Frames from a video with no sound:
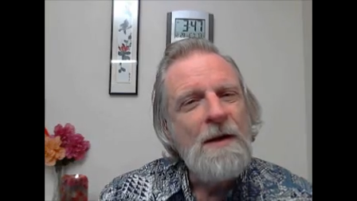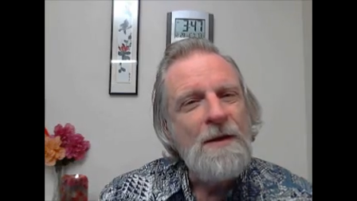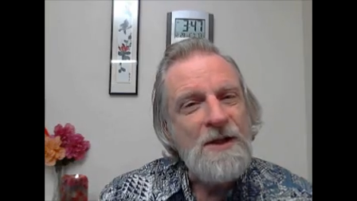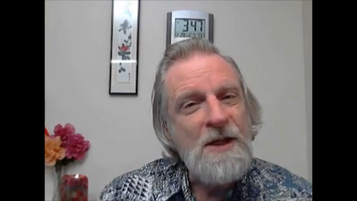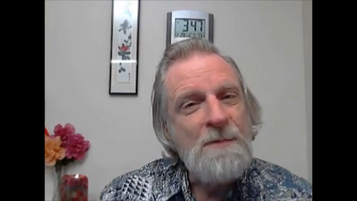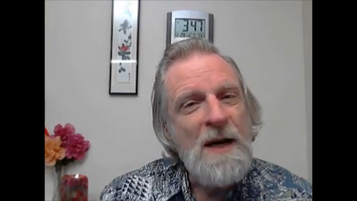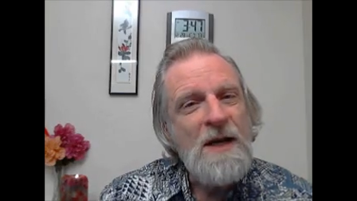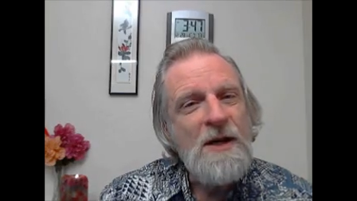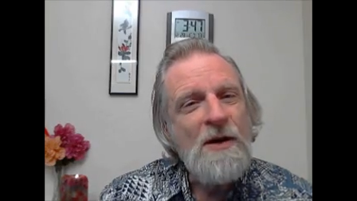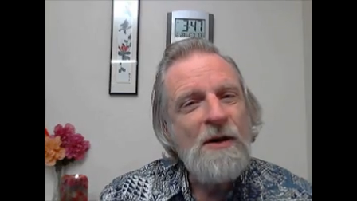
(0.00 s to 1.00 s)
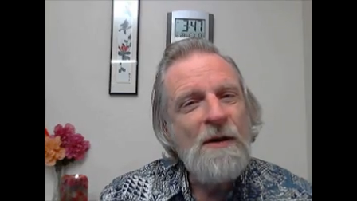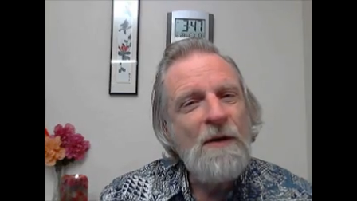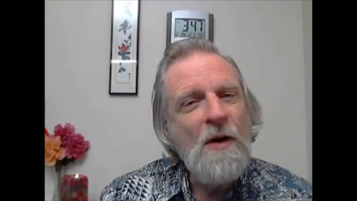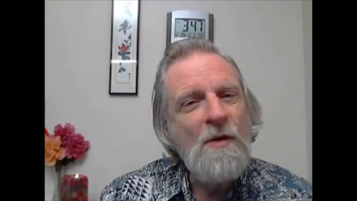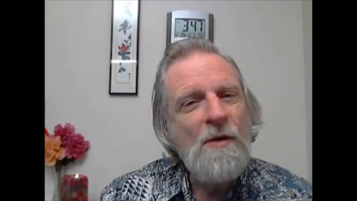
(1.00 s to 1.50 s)
This has been a year
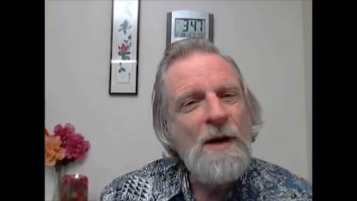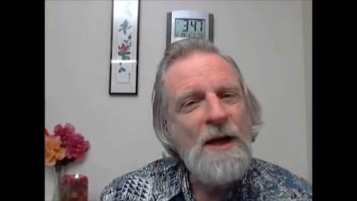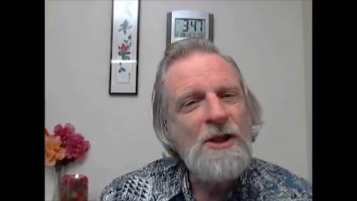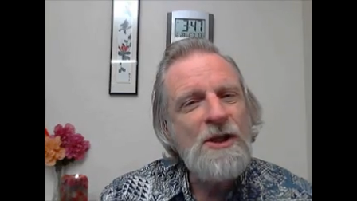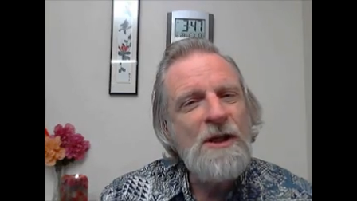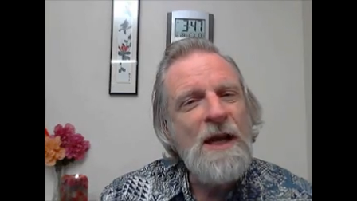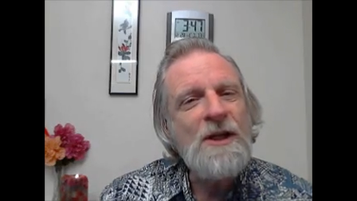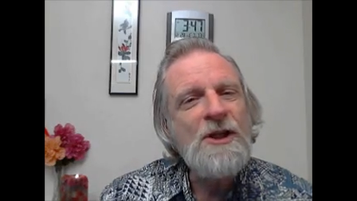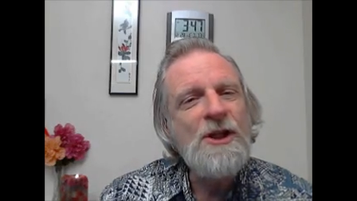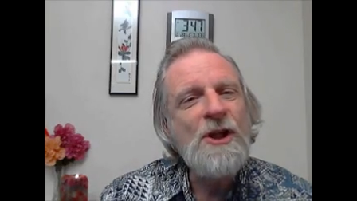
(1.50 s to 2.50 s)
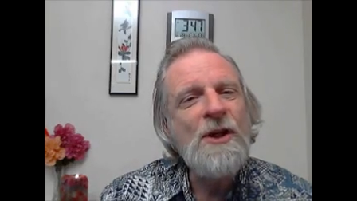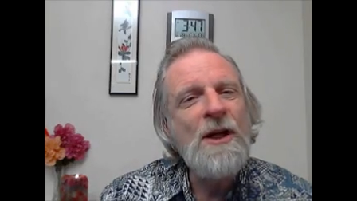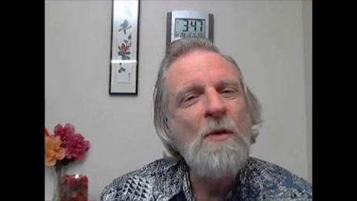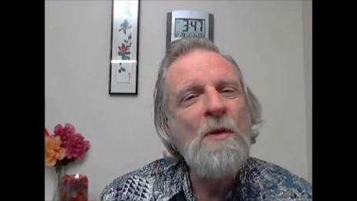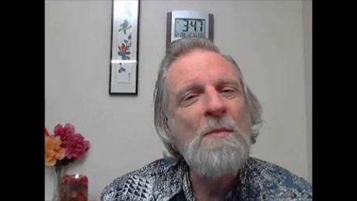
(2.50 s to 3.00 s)
of co-creation. Next year
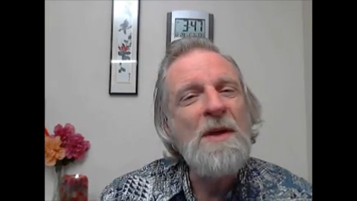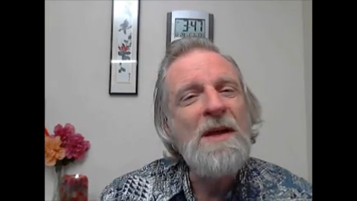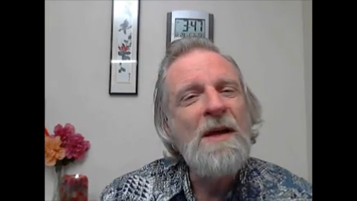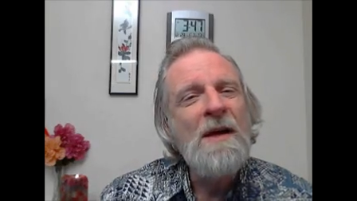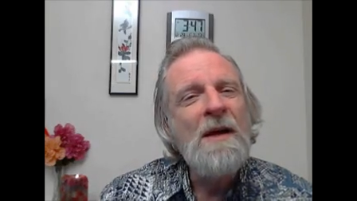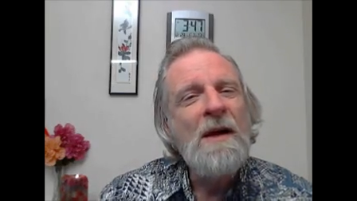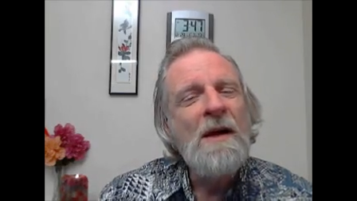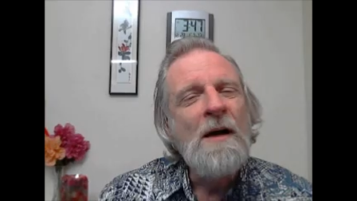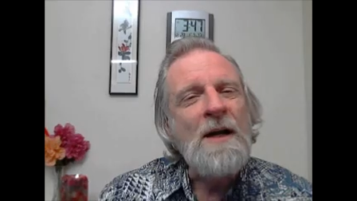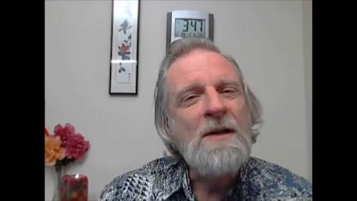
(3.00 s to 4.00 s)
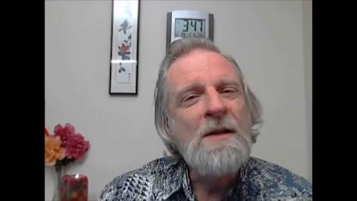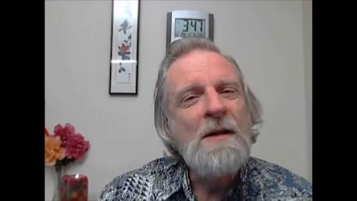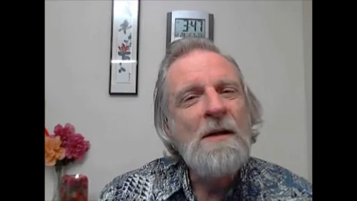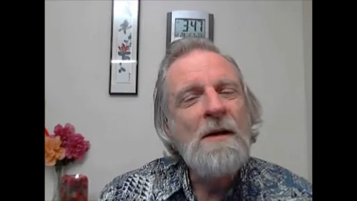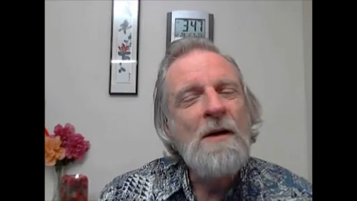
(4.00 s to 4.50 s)
it will be
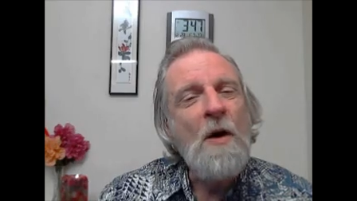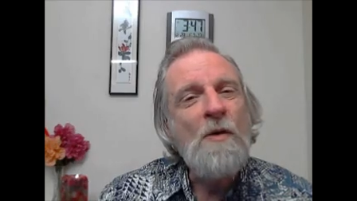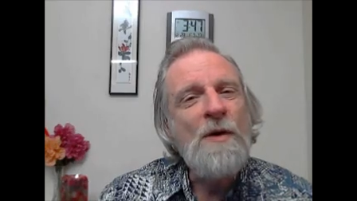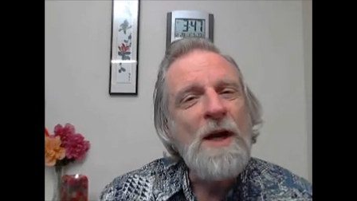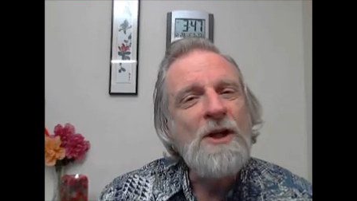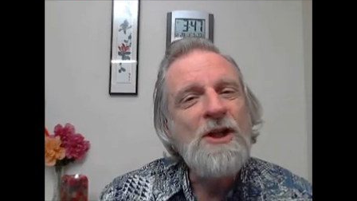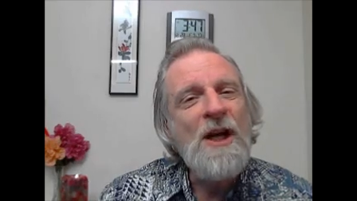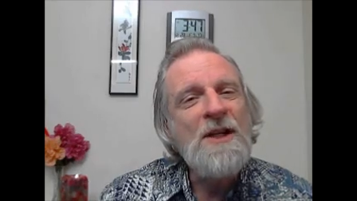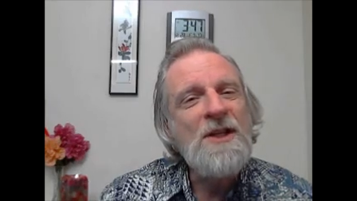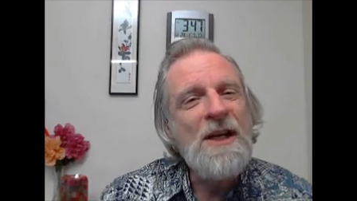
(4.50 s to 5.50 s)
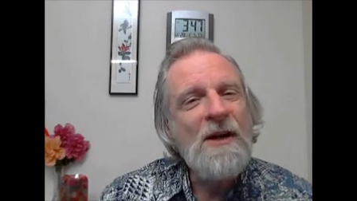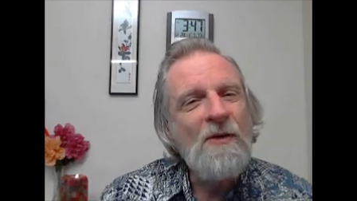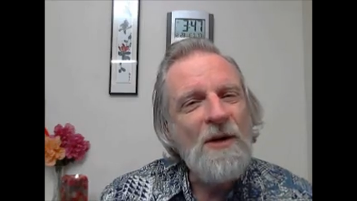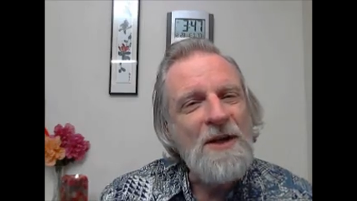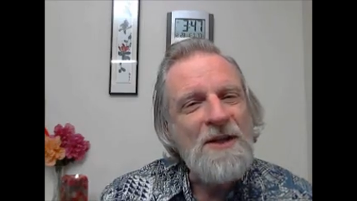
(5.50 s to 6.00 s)
co-creation on
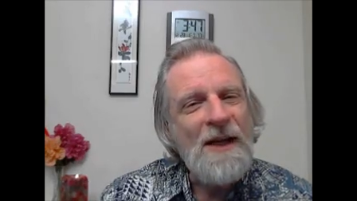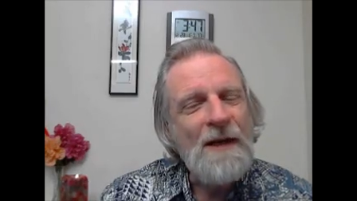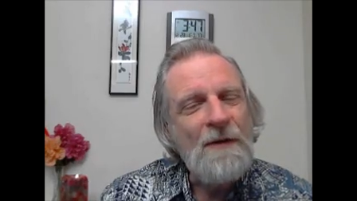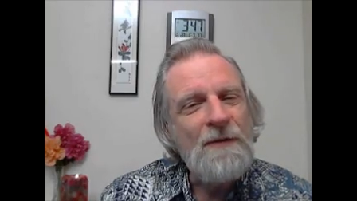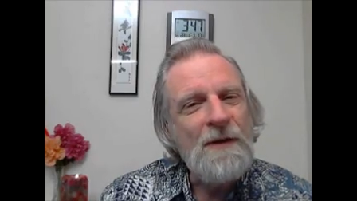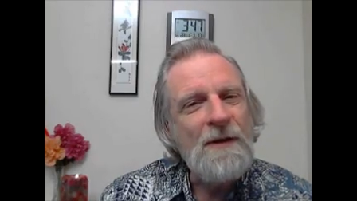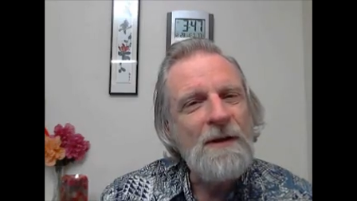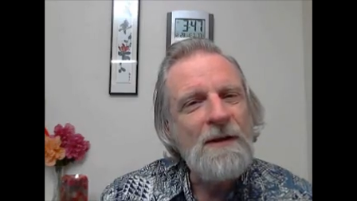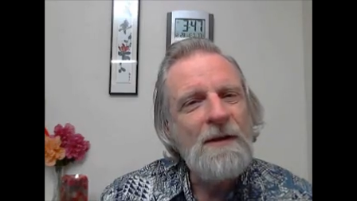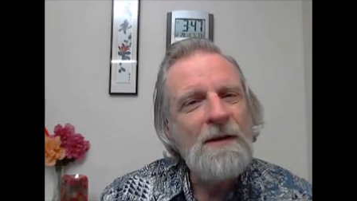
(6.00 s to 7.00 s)
steroids, I have a feeling.